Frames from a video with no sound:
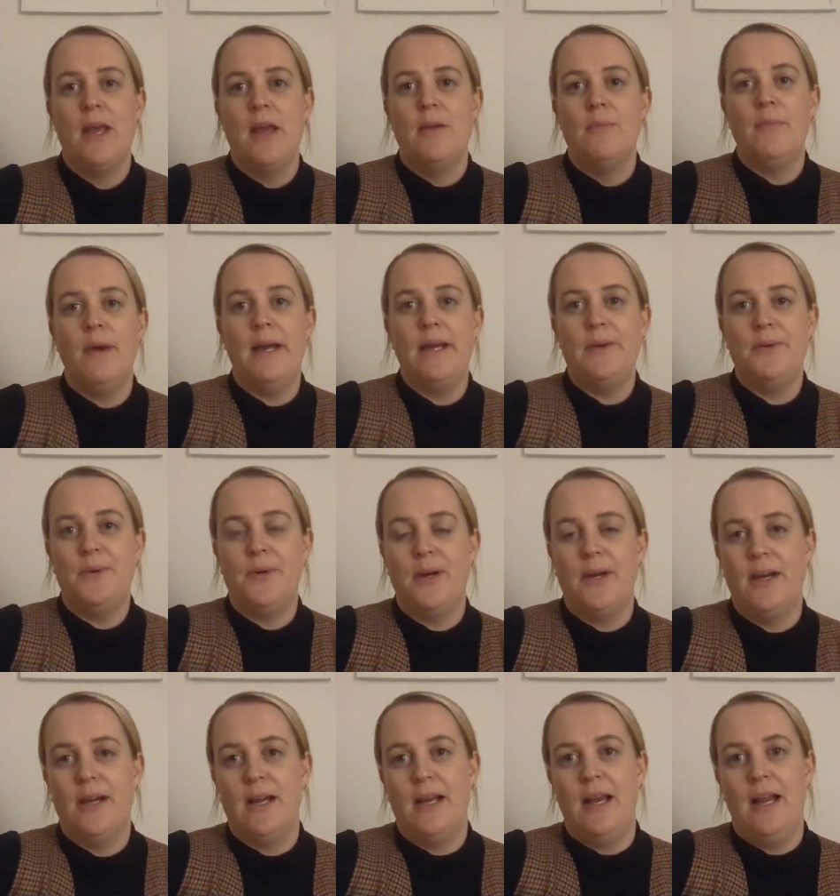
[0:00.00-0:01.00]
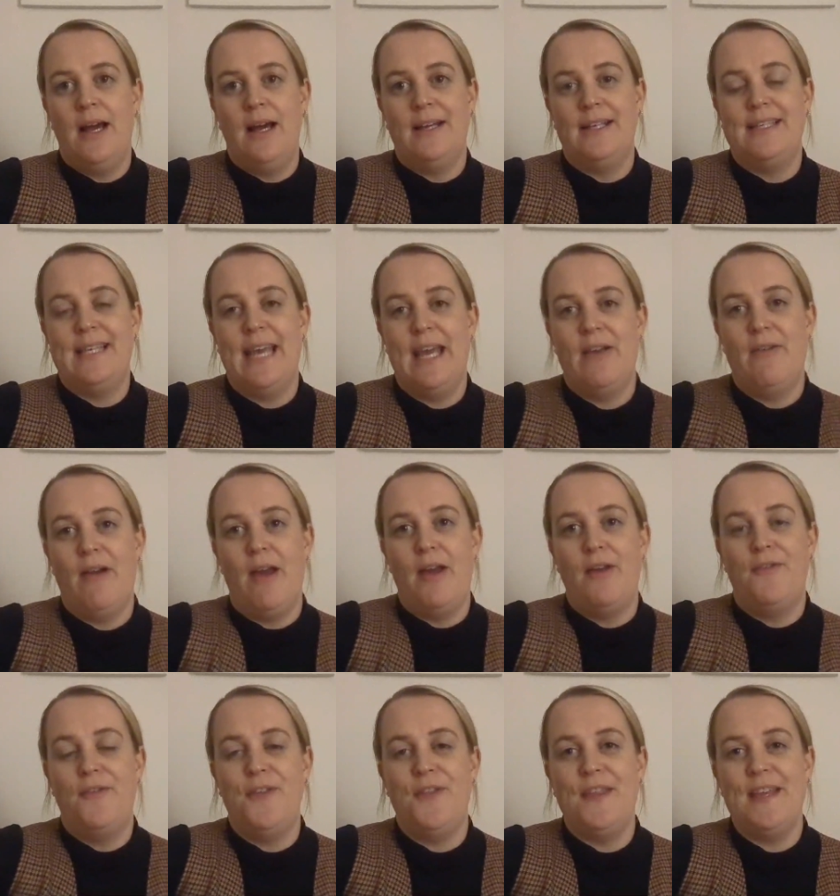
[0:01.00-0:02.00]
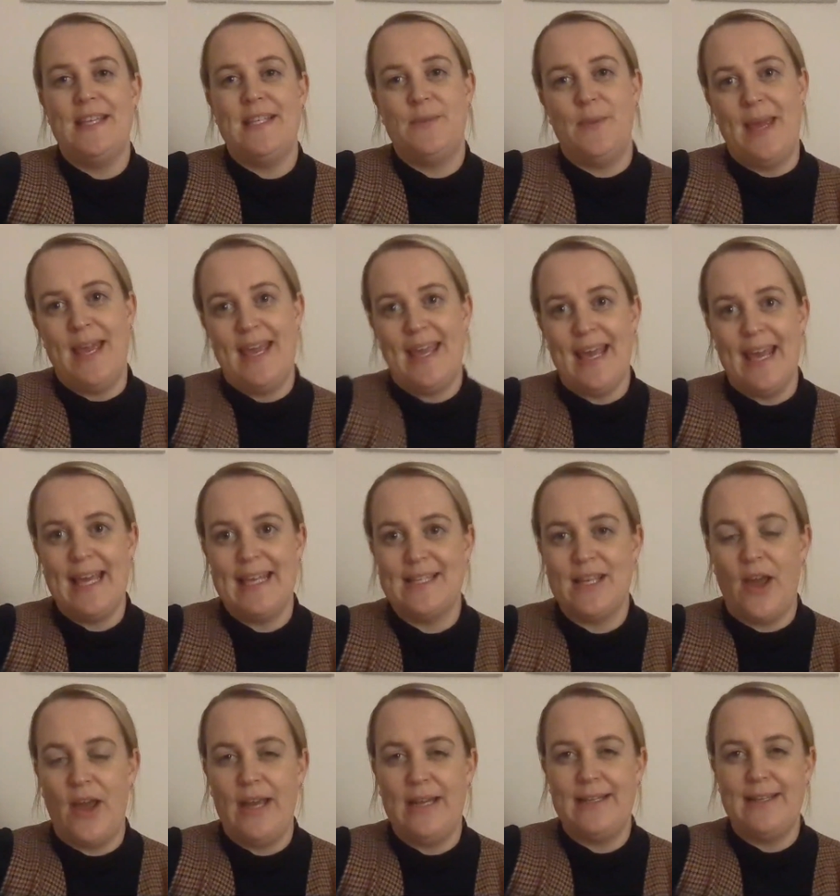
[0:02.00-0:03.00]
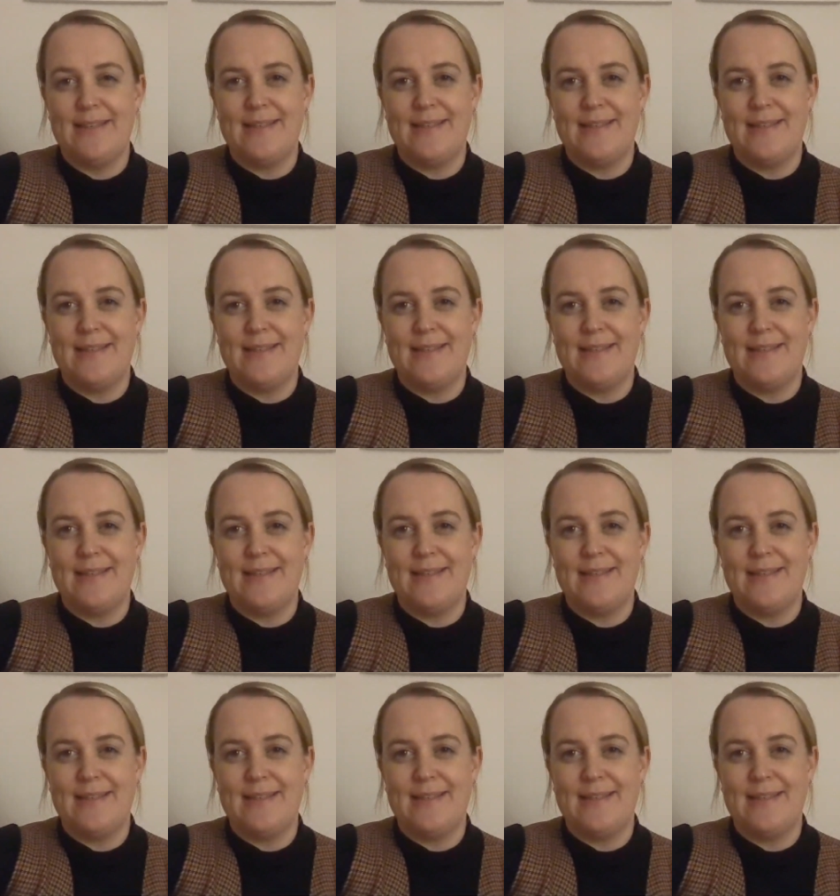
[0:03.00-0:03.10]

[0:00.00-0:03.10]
My Orca class hero for this week is going to